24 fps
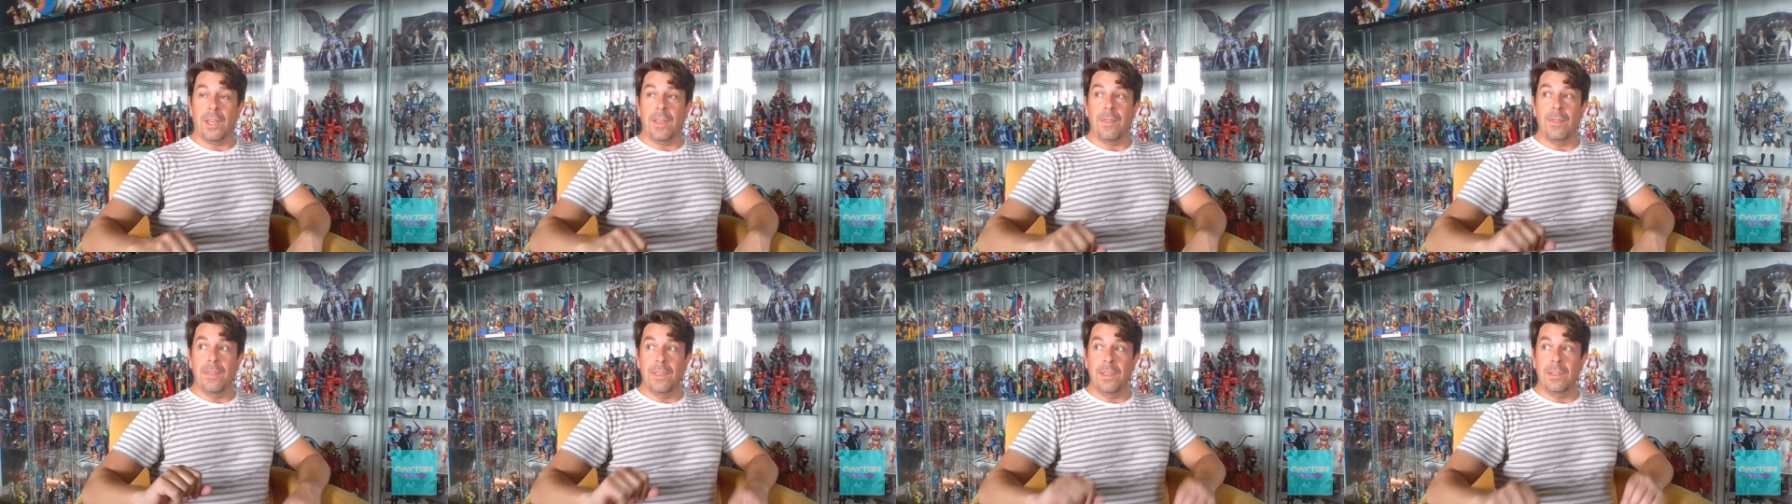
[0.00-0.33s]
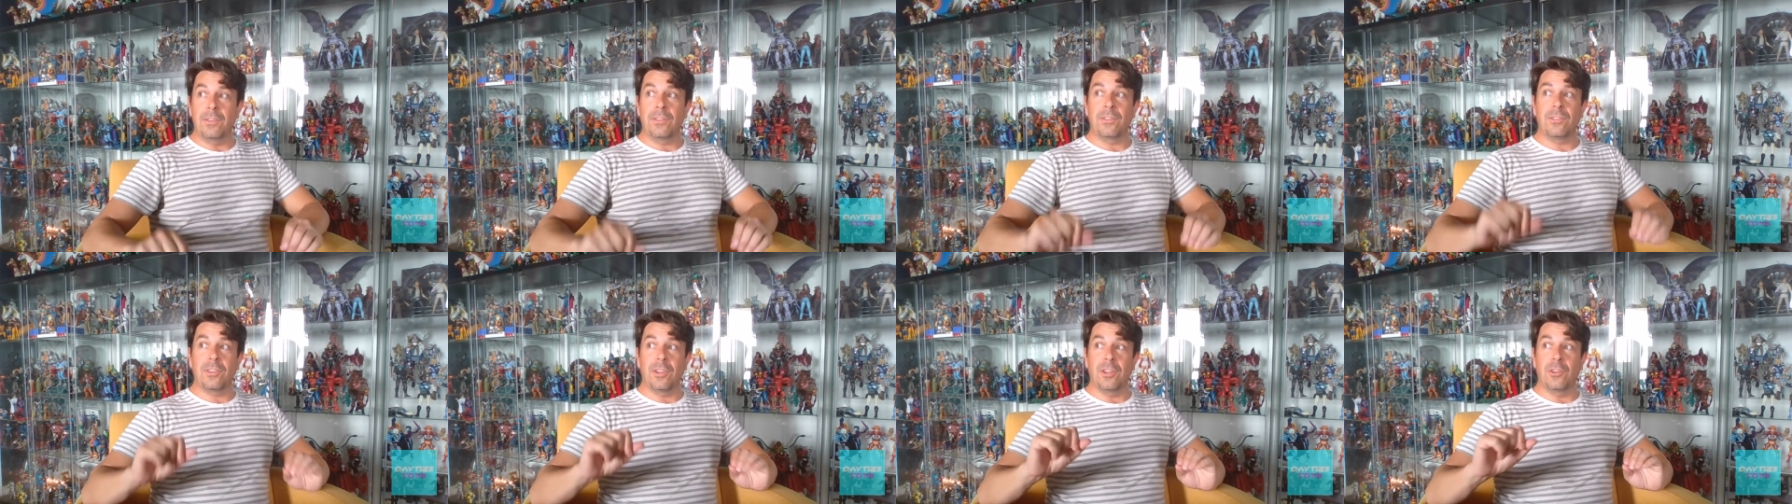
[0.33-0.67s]
and
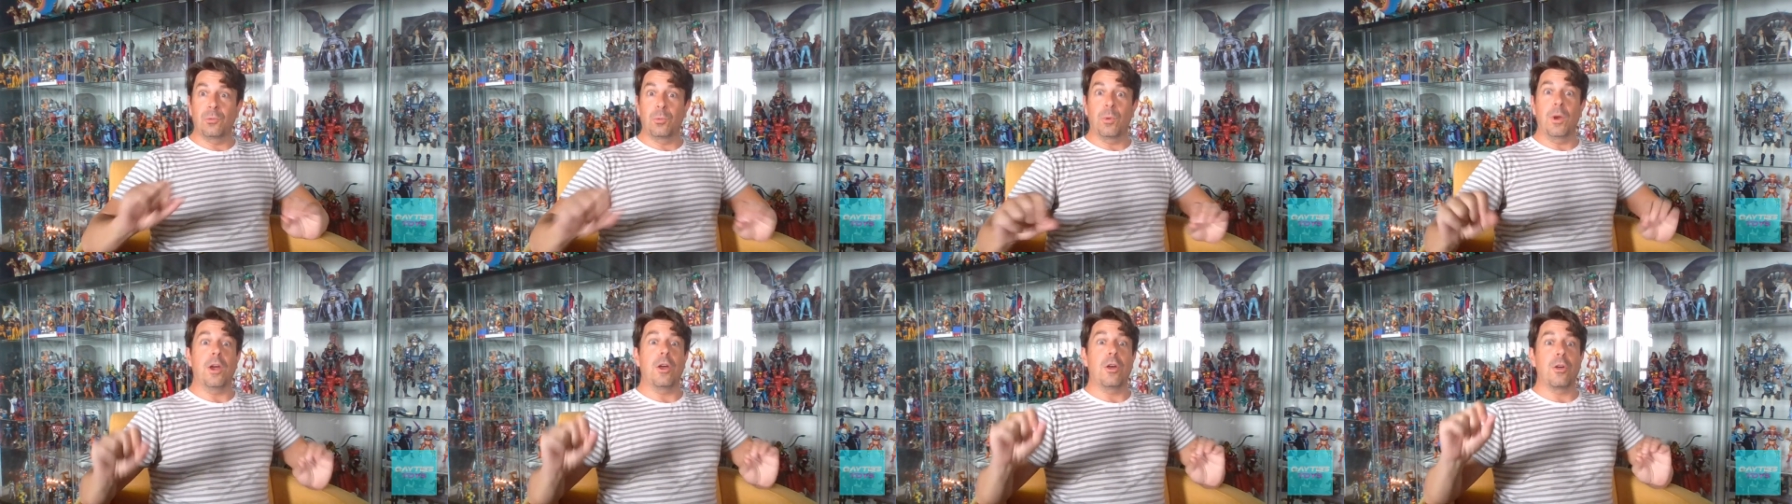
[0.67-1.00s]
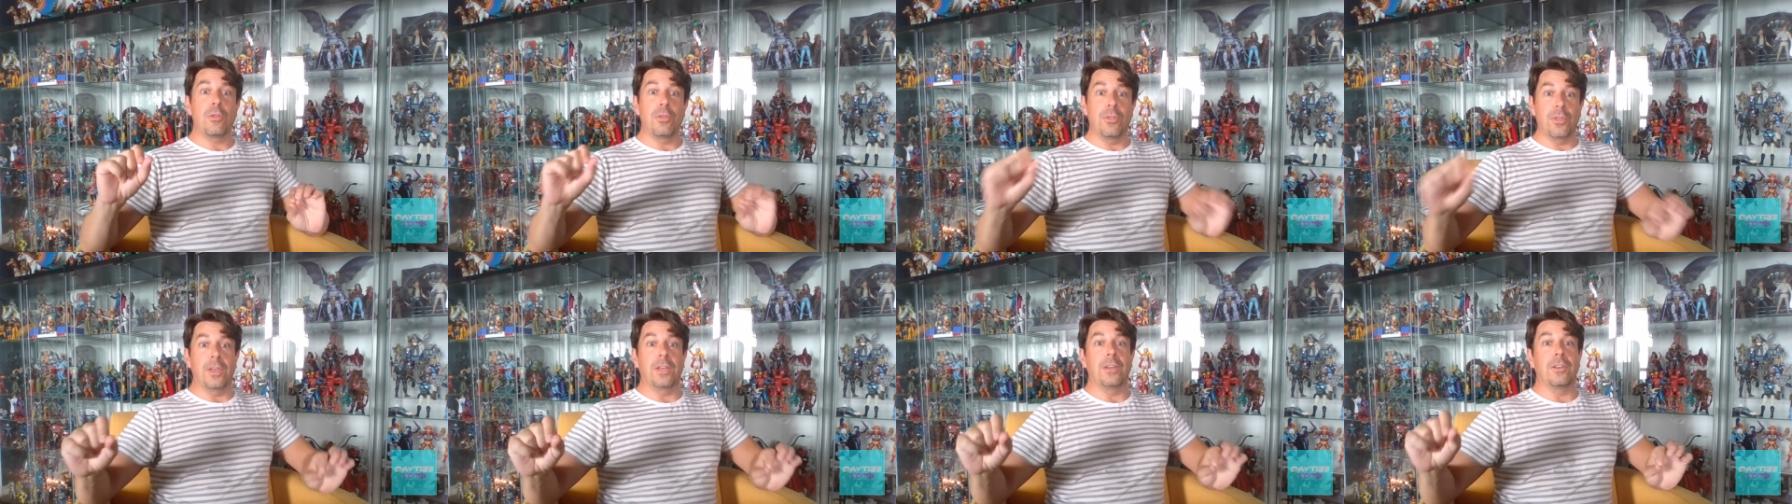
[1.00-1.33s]
this is
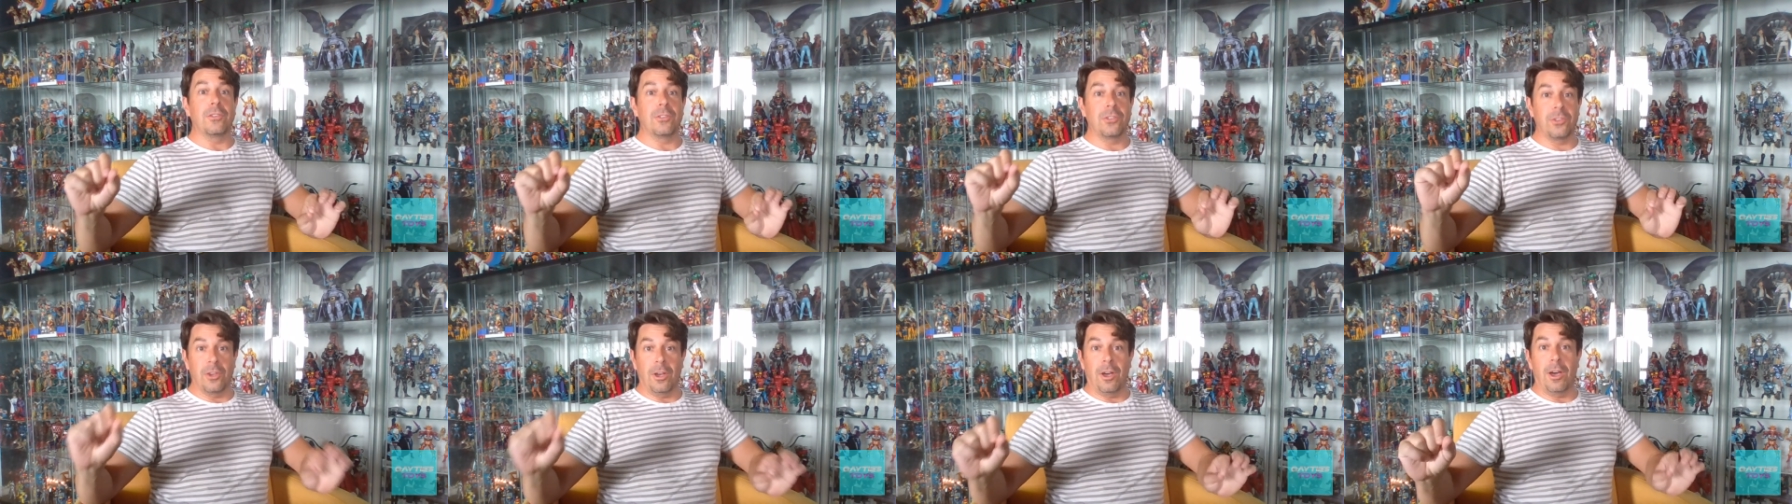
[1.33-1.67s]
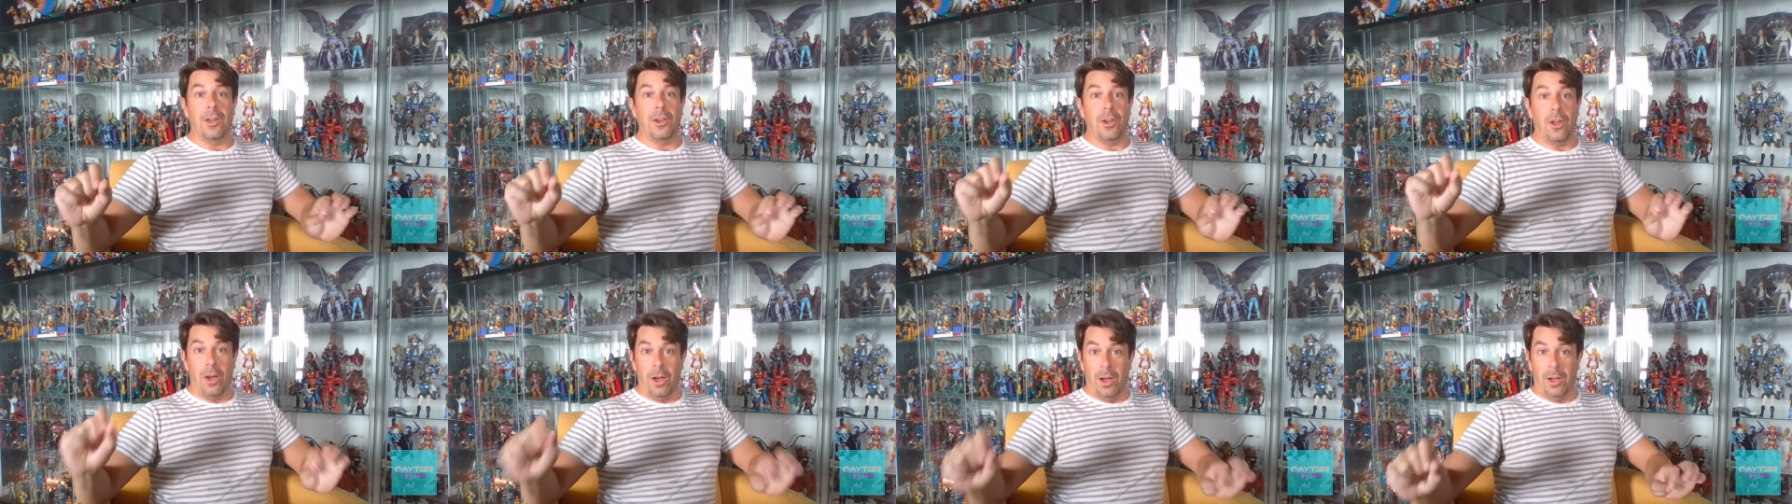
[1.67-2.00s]
where things
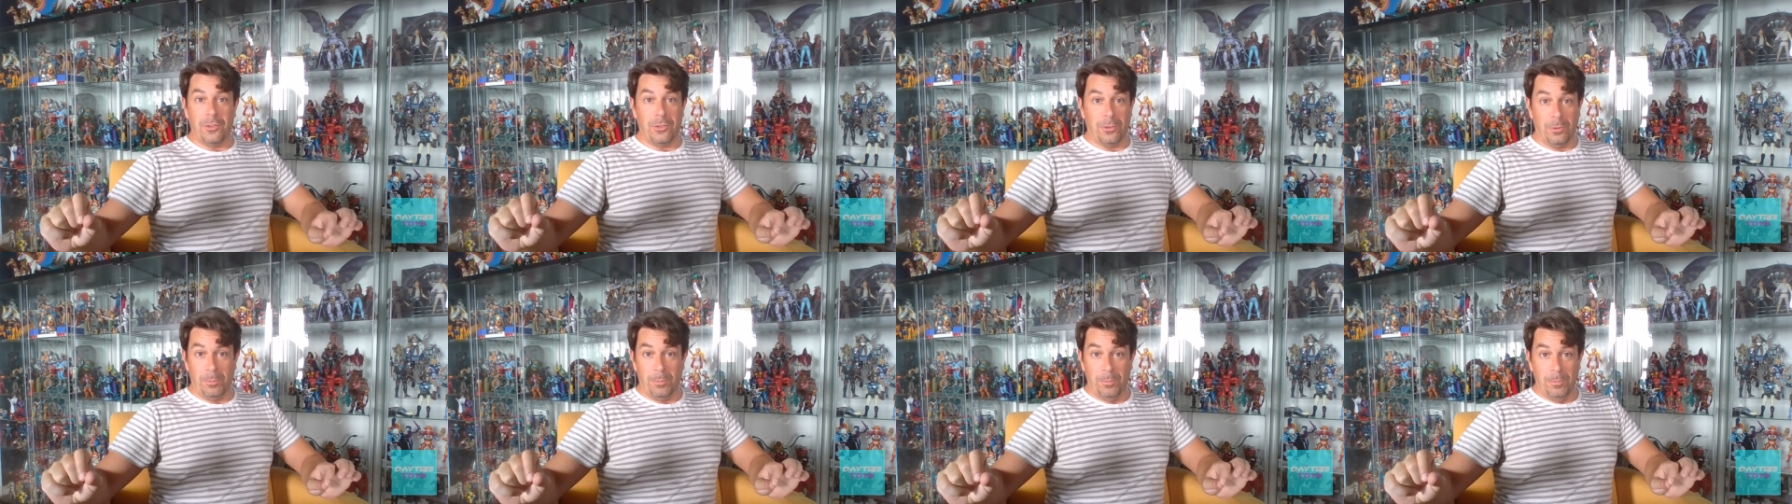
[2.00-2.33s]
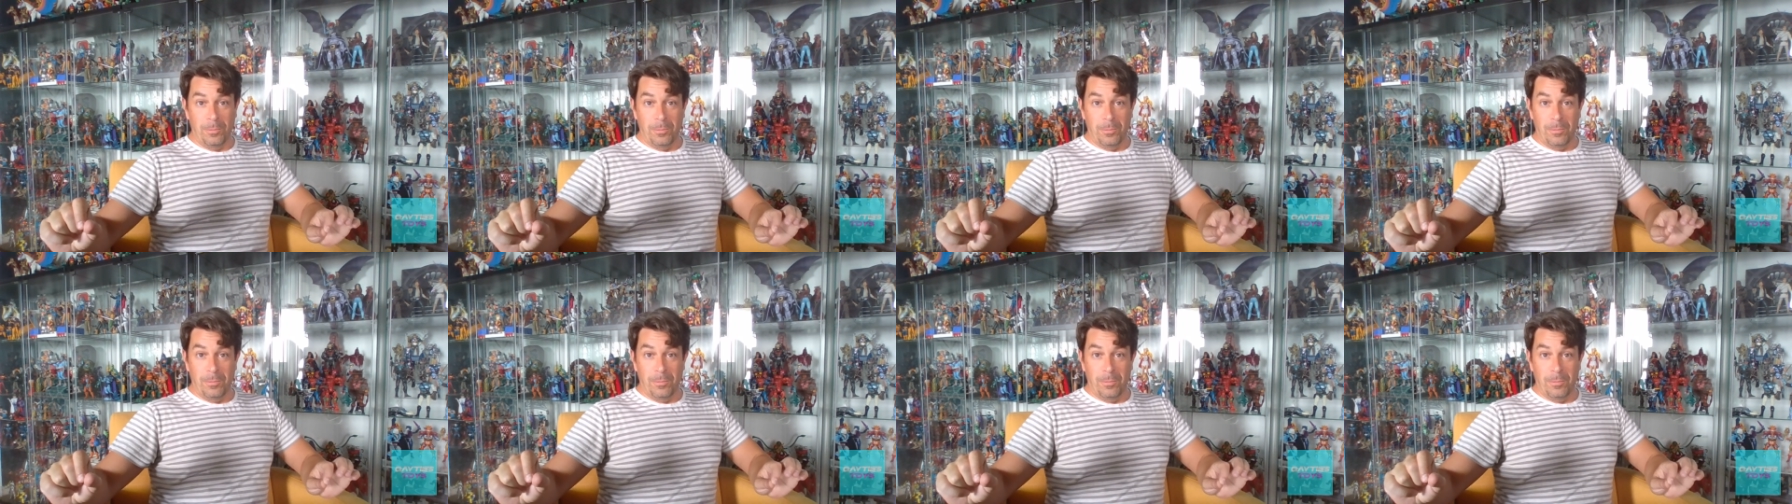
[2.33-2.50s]
got awesome.